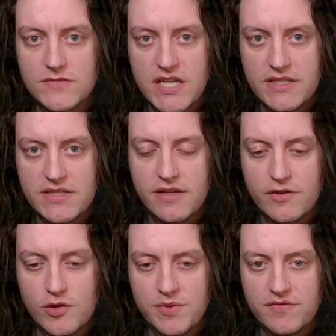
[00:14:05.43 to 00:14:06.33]
Take down,
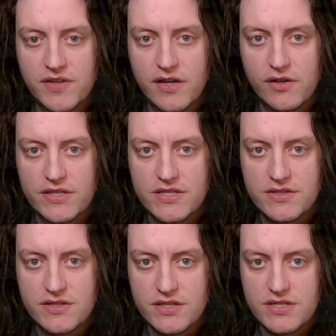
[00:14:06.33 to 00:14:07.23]
open fire. Okay, so
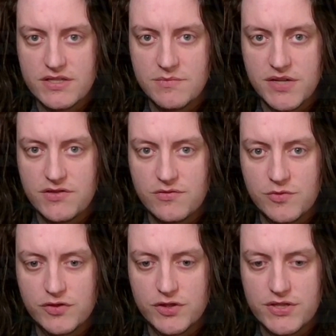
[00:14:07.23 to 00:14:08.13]
this is some nice
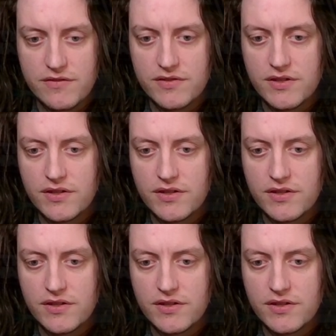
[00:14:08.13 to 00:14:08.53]
removal stuff.